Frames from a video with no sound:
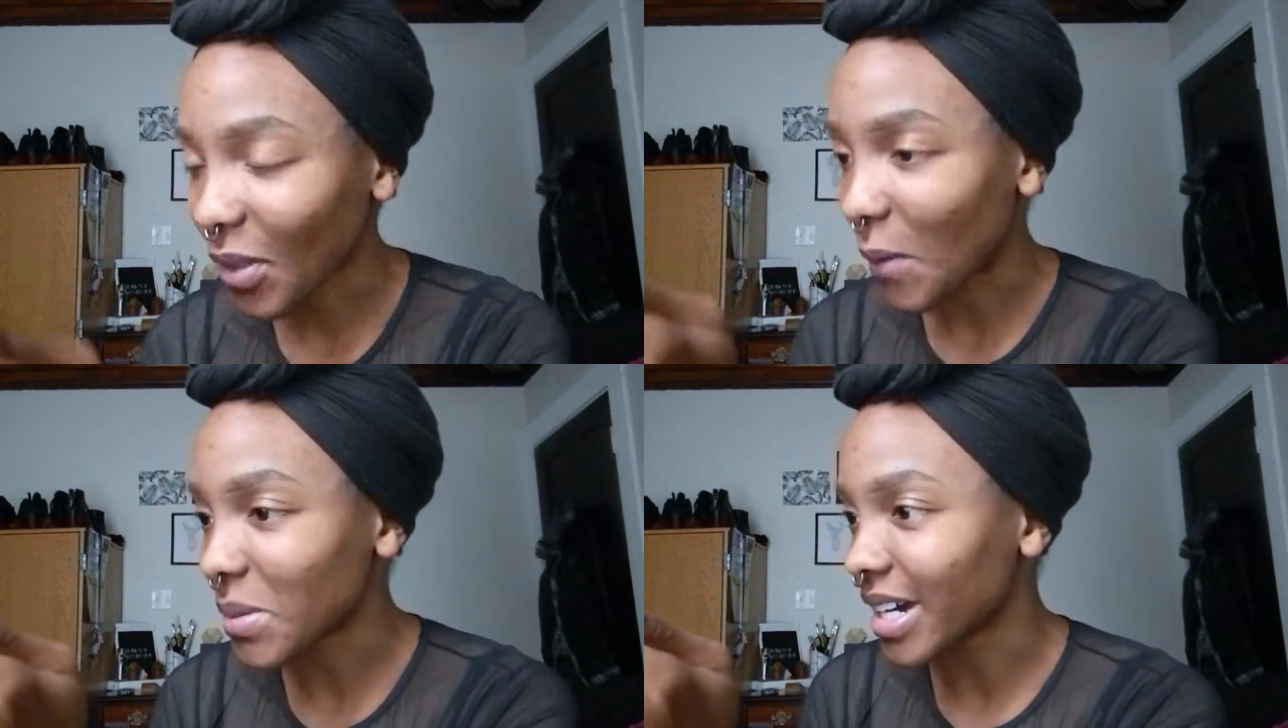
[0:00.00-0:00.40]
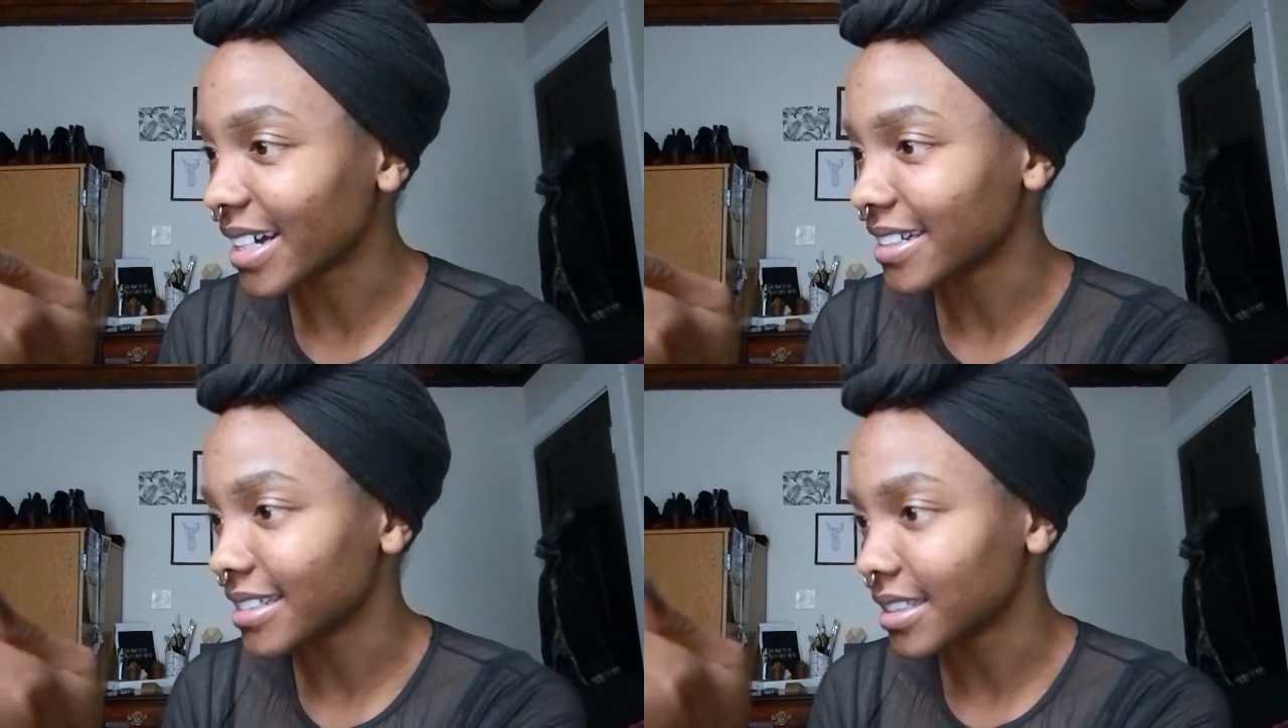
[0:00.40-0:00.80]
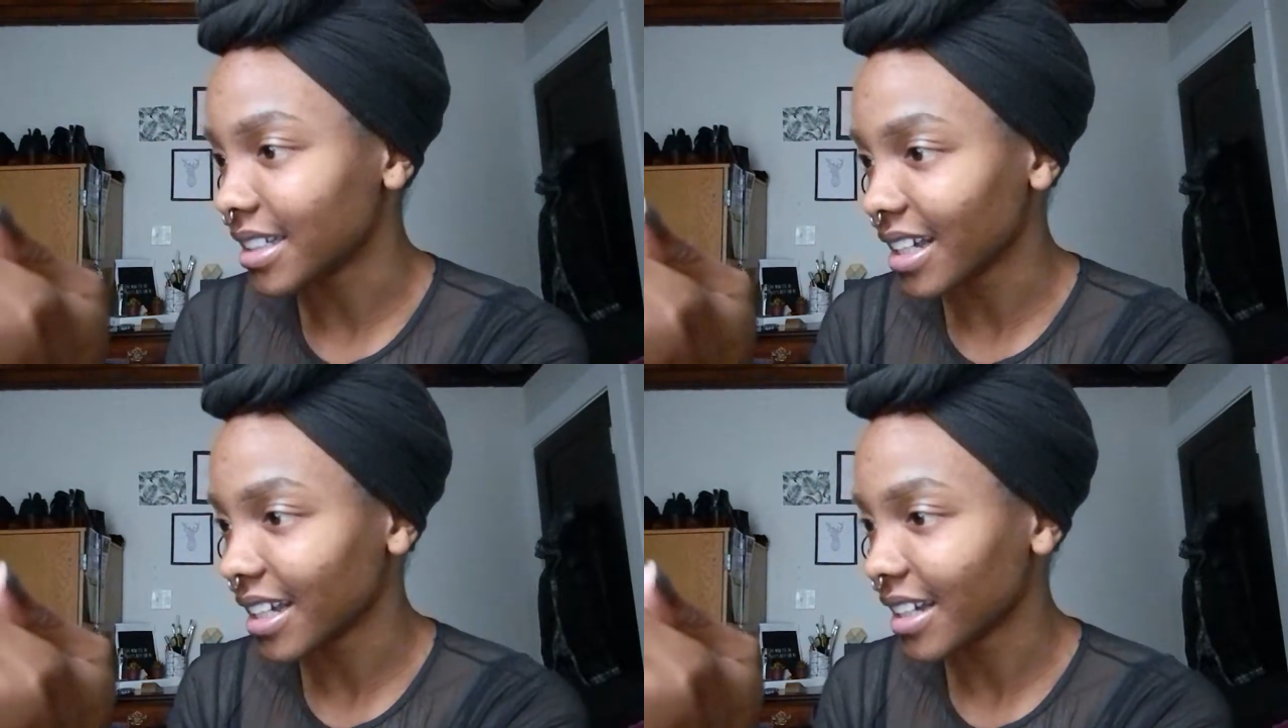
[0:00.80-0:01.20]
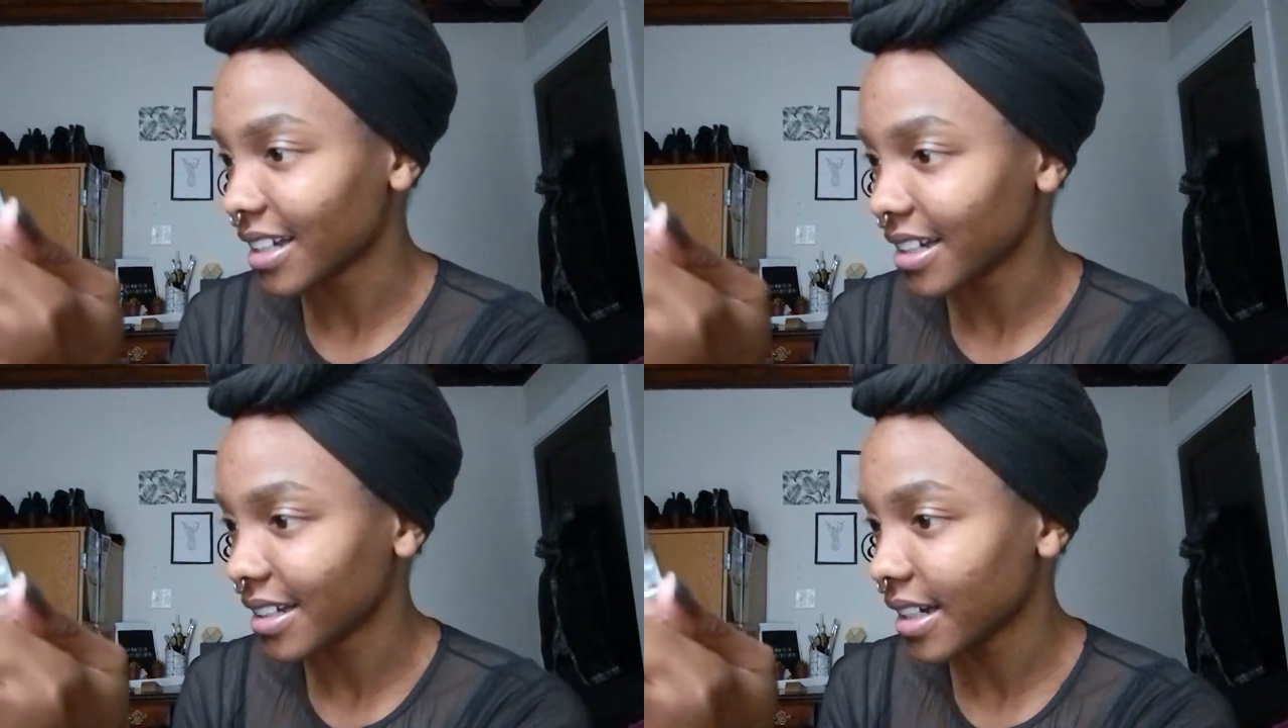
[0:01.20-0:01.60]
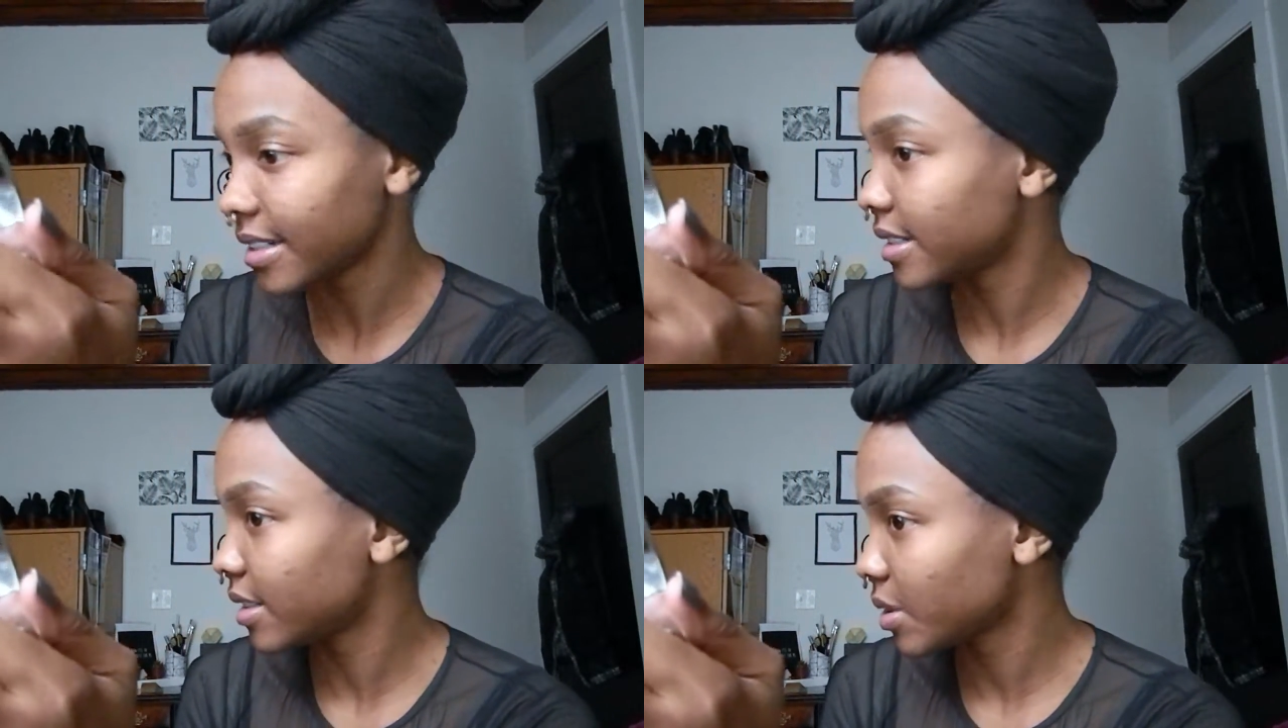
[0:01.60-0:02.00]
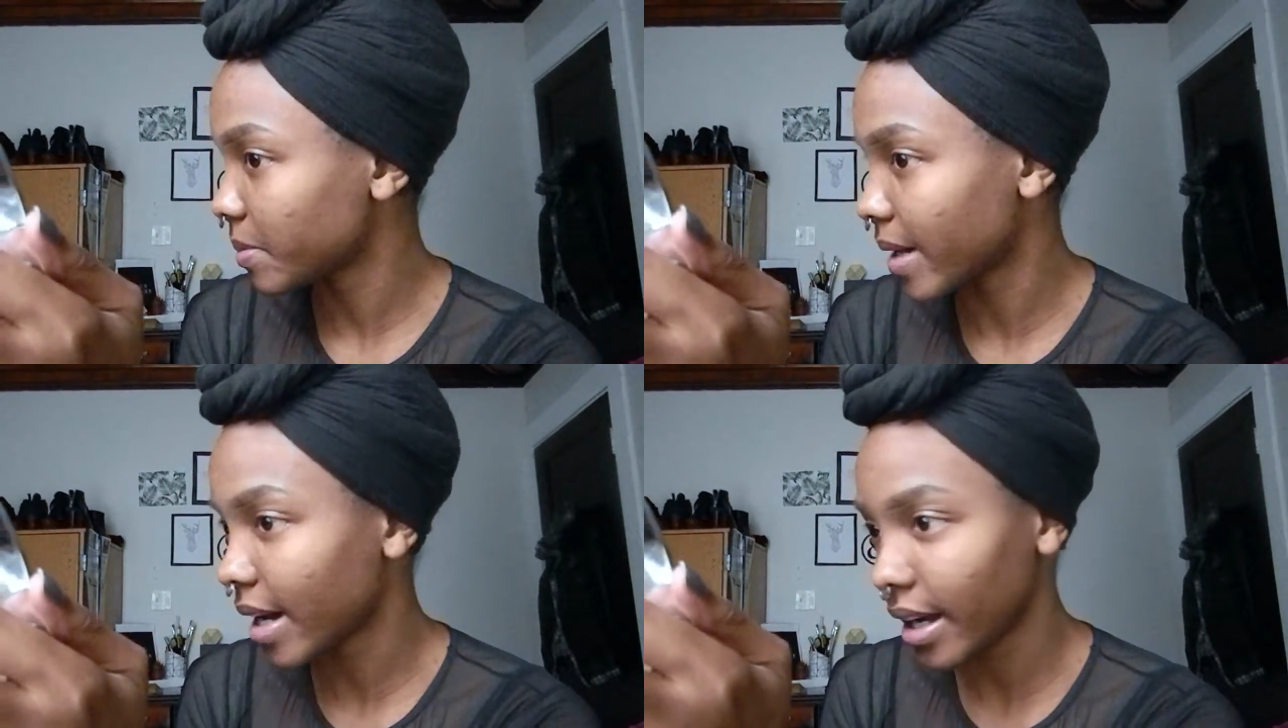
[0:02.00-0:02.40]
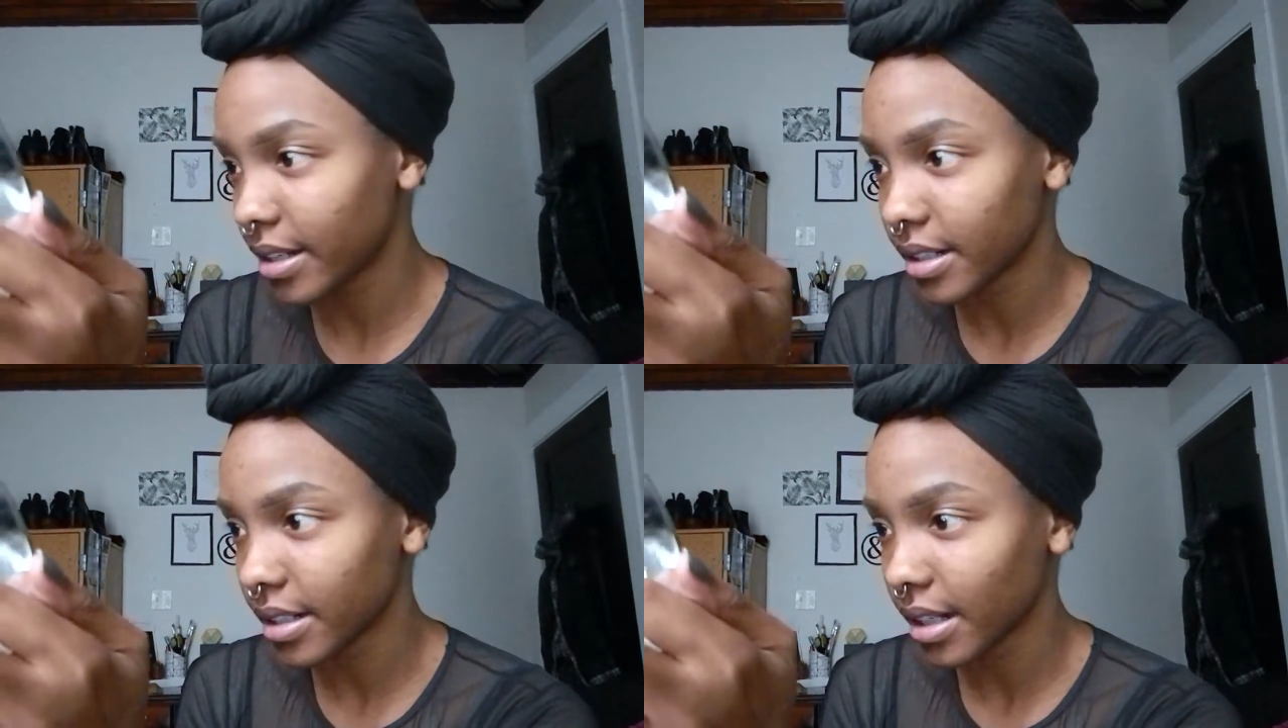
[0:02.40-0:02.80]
But, yeah, it doesn't look bad.